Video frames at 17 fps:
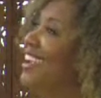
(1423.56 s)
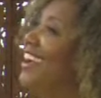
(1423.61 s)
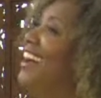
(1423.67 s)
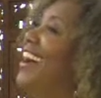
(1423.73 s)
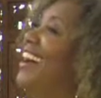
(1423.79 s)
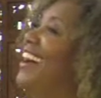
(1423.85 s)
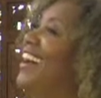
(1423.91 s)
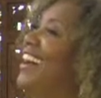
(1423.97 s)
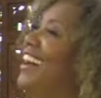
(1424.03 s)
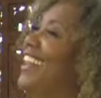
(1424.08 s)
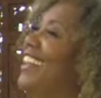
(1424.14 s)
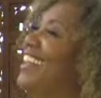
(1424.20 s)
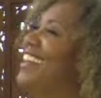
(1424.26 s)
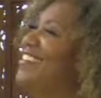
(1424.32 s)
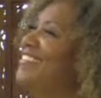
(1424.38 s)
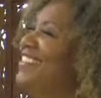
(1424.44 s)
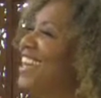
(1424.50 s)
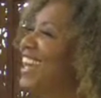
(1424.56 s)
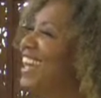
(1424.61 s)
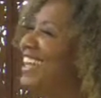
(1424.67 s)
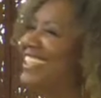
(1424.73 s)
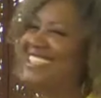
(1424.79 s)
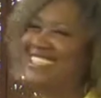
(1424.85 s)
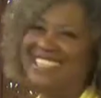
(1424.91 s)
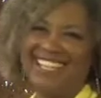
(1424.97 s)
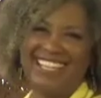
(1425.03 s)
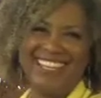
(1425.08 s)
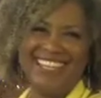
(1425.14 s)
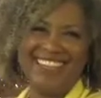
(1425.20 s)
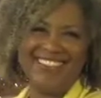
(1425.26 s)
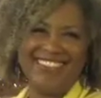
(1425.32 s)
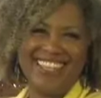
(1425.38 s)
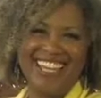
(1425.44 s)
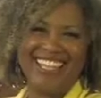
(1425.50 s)
I love that. I
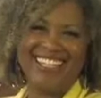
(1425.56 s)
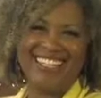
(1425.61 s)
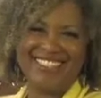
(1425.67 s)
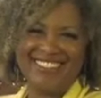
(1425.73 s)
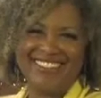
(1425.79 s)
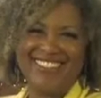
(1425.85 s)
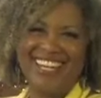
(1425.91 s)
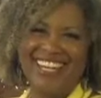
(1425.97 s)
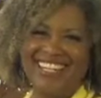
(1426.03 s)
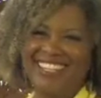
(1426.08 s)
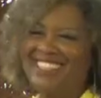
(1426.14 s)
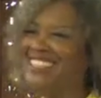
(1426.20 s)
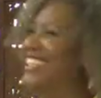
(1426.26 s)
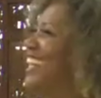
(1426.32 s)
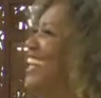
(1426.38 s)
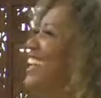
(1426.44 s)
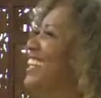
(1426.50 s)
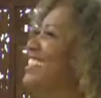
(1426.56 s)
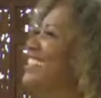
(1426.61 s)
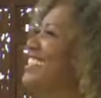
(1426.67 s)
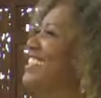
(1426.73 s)
love that. That's great. Yes.